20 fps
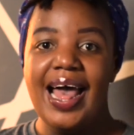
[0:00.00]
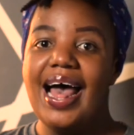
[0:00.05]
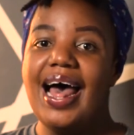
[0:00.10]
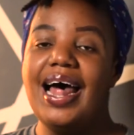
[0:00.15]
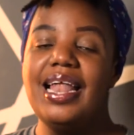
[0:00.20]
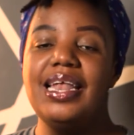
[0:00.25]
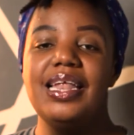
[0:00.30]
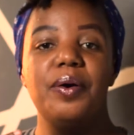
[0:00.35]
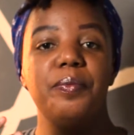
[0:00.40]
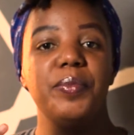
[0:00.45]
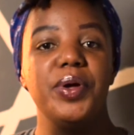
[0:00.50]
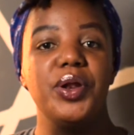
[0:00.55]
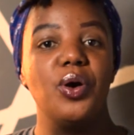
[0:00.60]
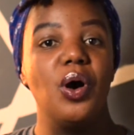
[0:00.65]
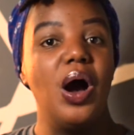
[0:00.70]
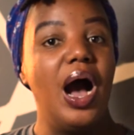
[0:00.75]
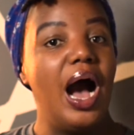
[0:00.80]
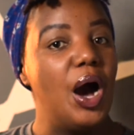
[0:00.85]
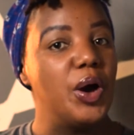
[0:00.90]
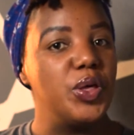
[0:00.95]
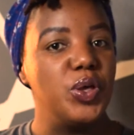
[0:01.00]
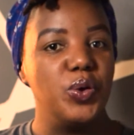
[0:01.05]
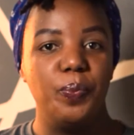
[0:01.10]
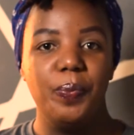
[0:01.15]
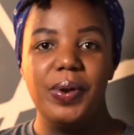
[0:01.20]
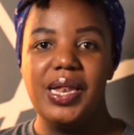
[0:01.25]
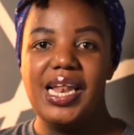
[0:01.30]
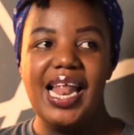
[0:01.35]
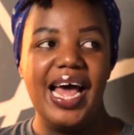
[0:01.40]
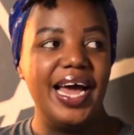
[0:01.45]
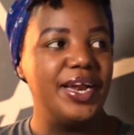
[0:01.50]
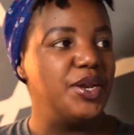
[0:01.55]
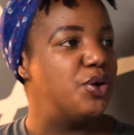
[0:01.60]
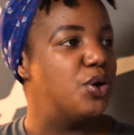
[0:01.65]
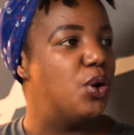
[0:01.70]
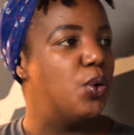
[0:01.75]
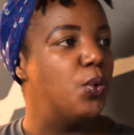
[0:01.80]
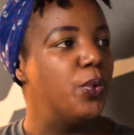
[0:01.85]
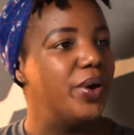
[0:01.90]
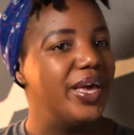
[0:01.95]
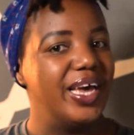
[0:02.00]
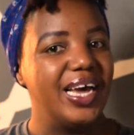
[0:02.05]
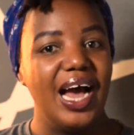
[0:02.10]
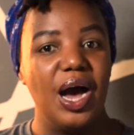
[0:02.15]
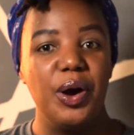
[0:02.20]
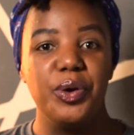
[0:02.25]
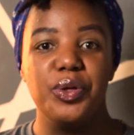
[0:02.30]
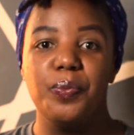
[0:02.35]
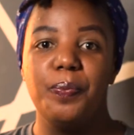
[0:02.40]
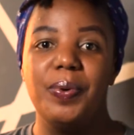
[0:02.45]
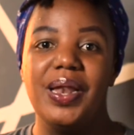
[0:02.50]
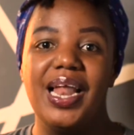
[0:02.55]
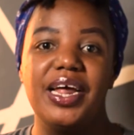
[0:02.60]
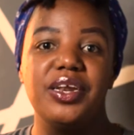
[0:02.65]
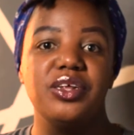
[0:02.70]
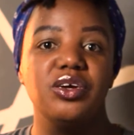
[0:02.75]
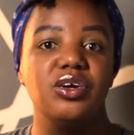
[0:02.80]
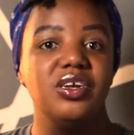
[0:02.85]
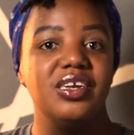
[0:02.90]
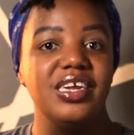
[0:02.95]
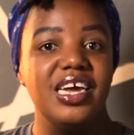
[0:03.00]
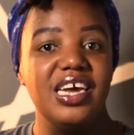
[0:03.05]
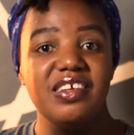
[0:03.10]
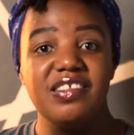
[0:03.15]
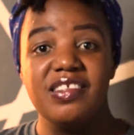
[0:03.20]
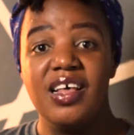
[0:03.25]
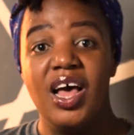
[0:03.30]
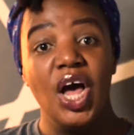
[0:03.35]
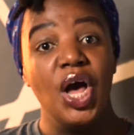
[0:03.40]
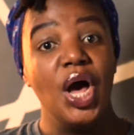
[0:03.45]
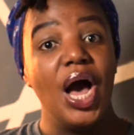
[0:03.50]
and let me know how you plan your week, how you plan your days.